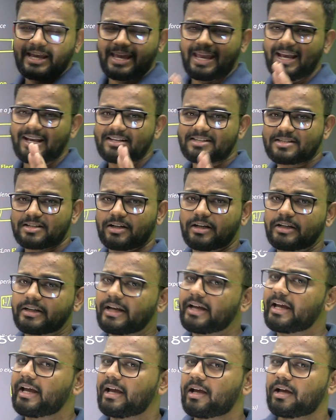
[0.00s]

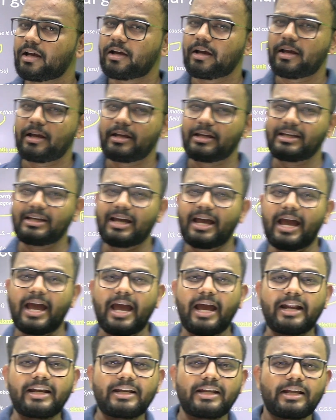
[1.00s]
exert
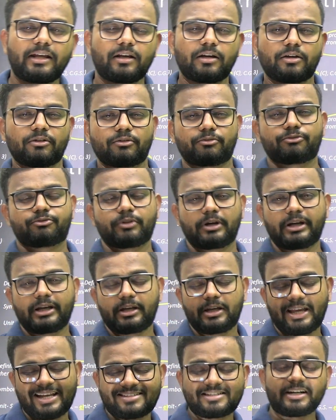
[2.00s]

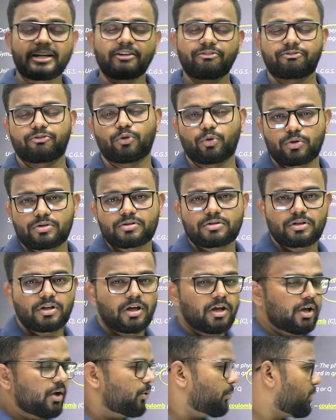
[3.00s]
a force
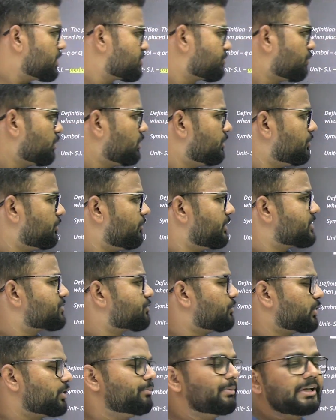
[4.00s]
which
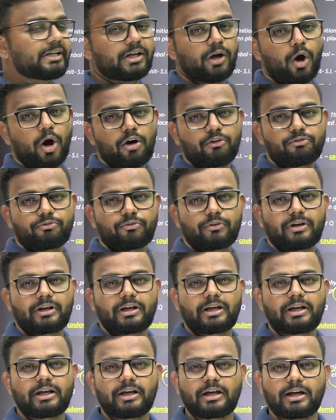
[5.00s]
would be of
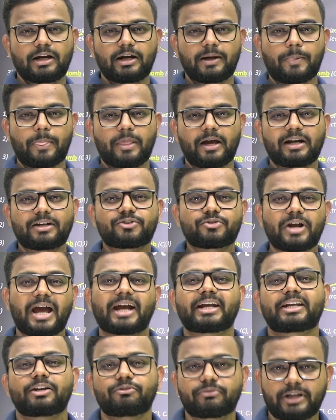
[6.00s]

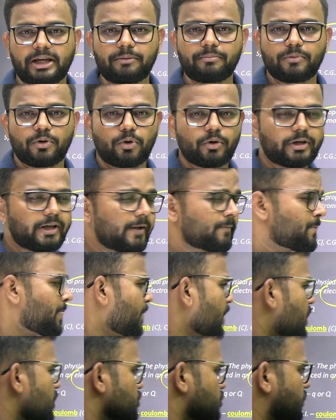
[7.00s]
attractive type, okay.
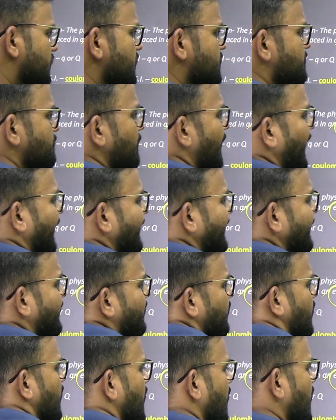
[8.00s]
So this
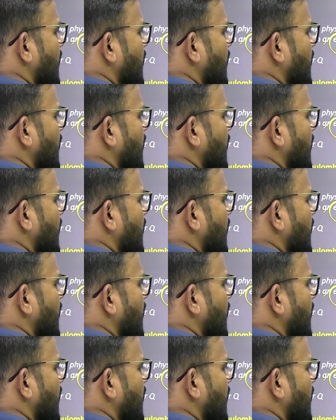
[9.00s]
magnet